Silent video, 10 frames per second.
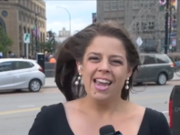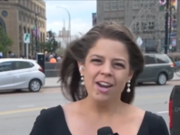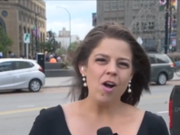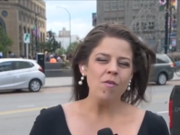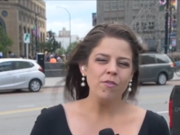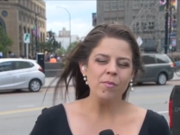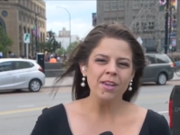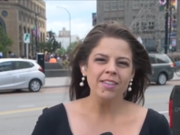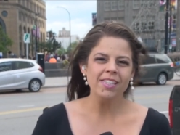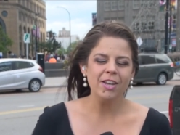hit home for
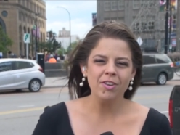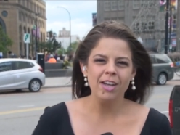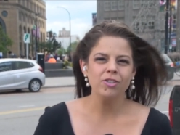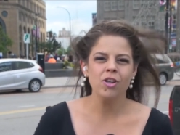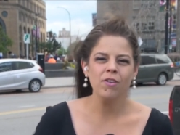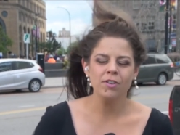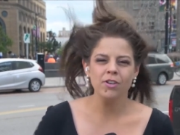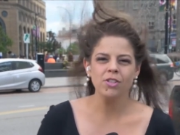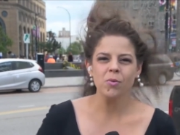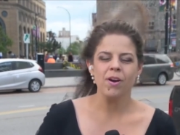me, this International
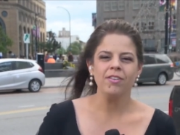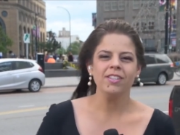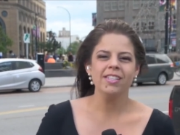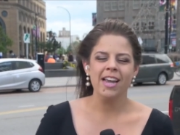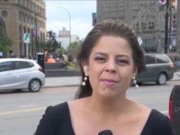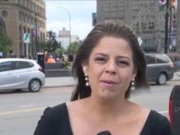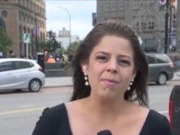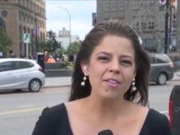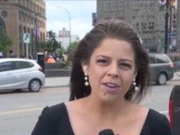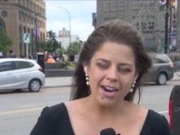Overdose Awareness Day. My
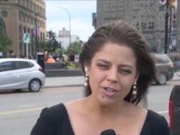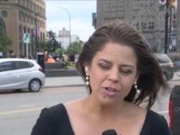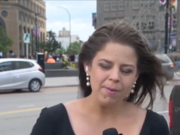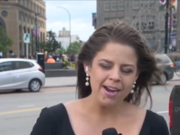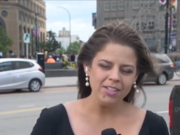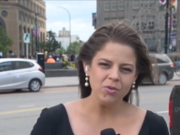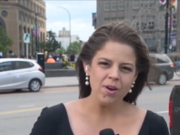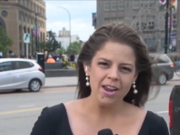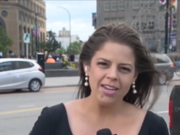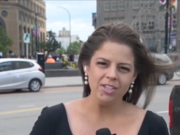mother actually passed
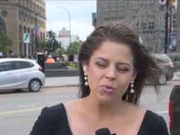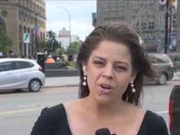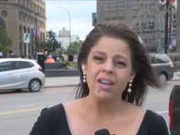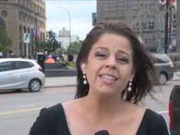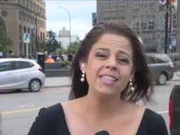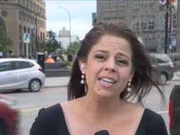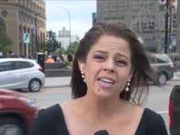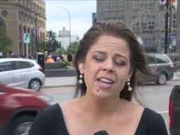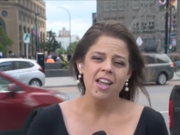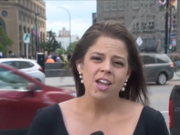away in
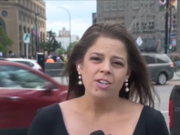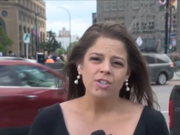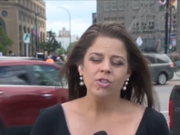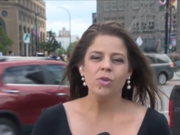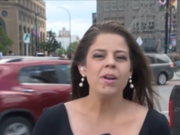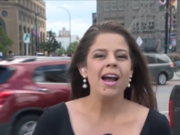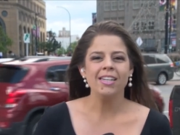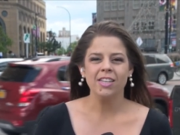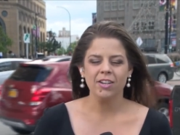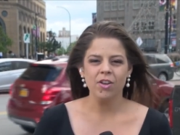2019 due to an
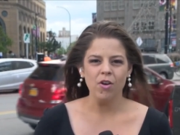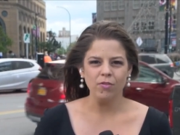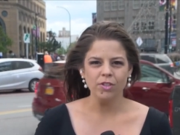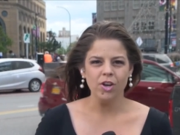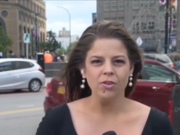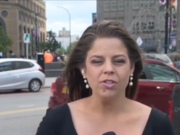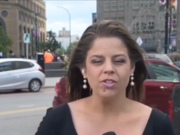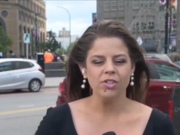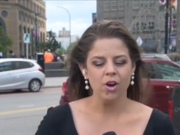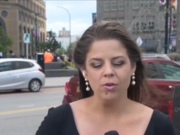accidental overdose.
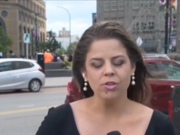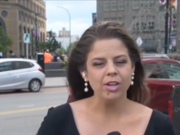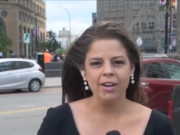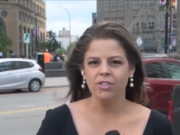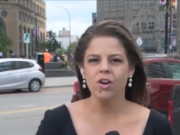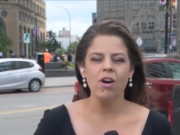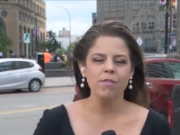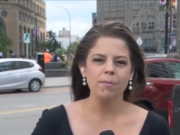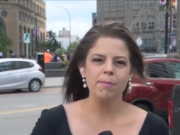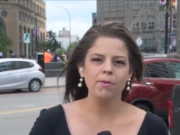And so shout out to all
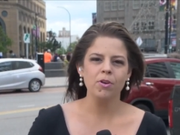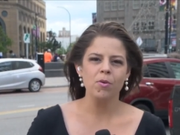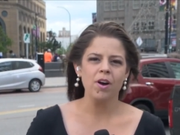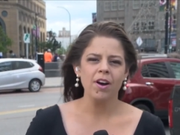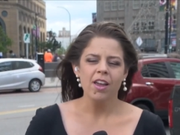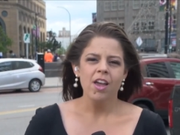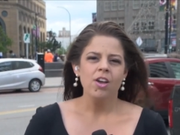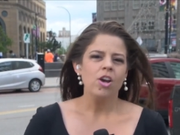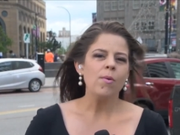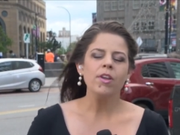the people who are
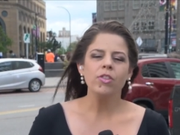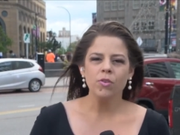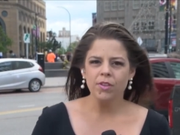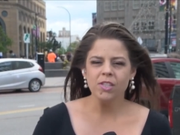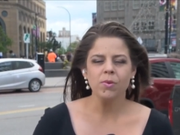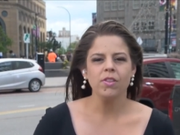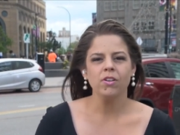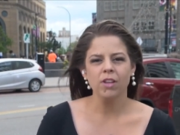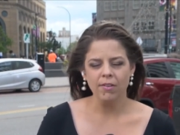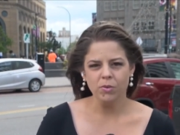going through this with
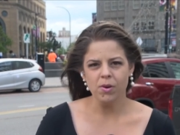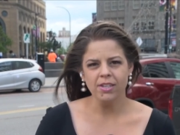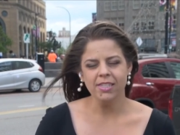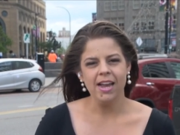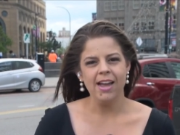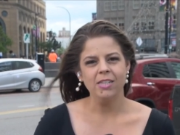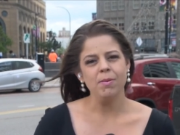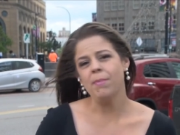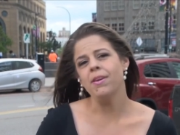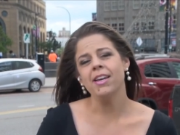their loved ones and
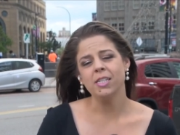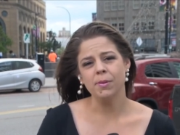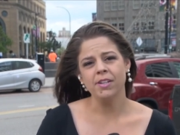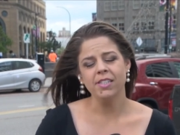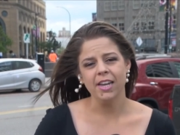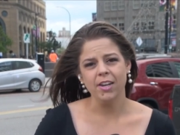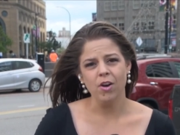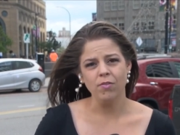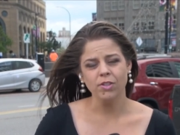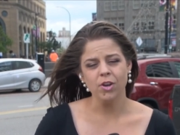maybe experiencing an
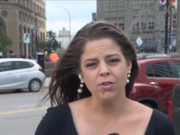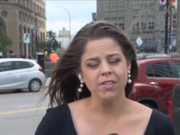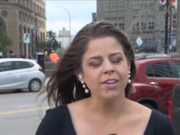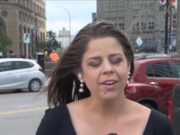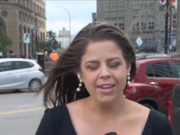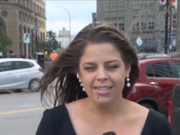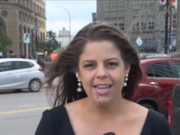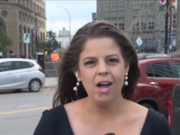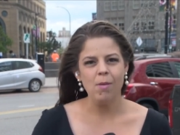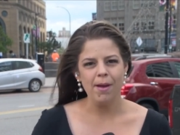overdose. And there
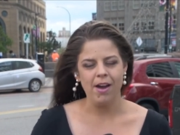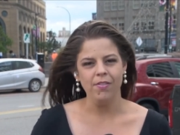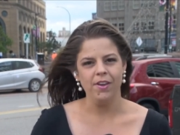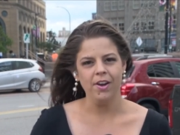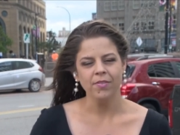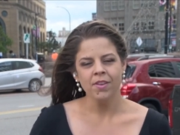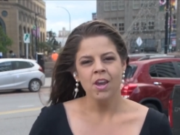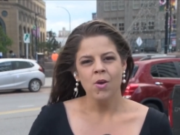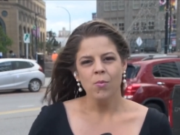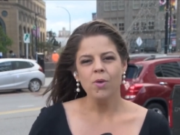is help out there.
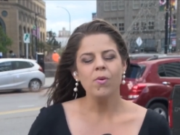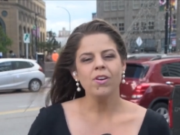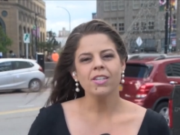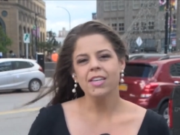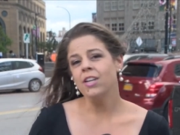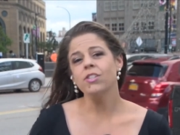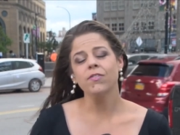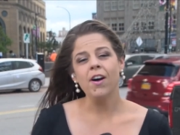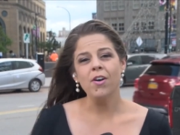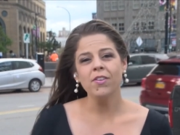We will continue
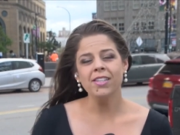to follow